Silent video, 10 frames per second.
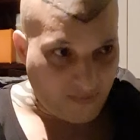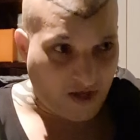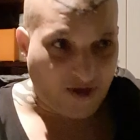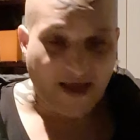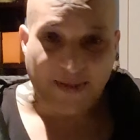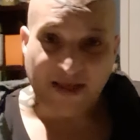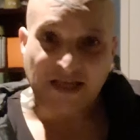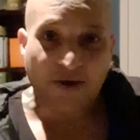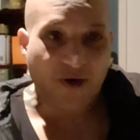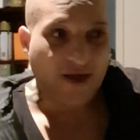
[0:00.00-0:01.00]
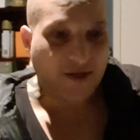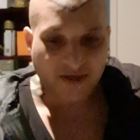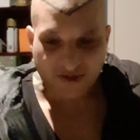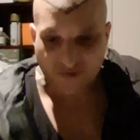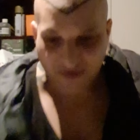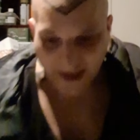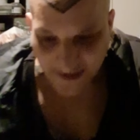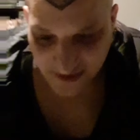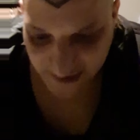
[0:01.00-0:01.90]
Okay, and that's how I do that.